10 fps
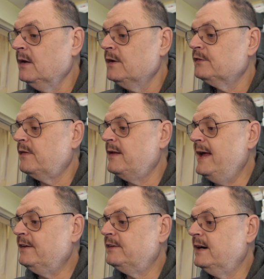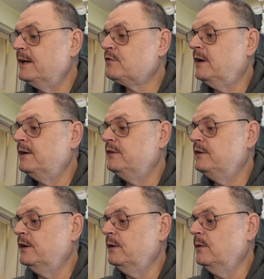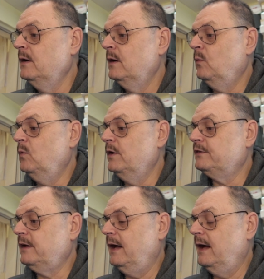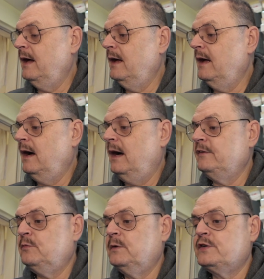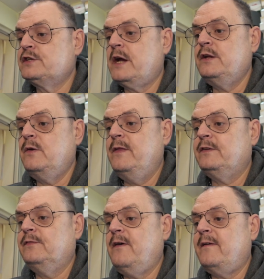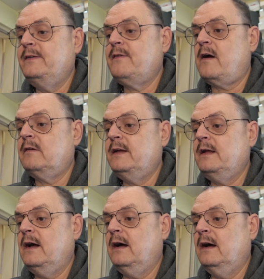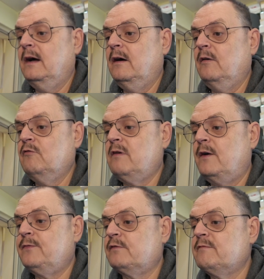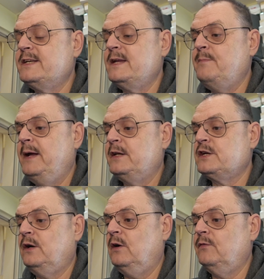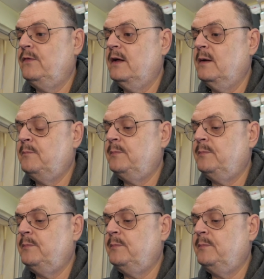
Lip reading: So the next thing I tried to do was I just want to show you this very, very rough and ready picture of the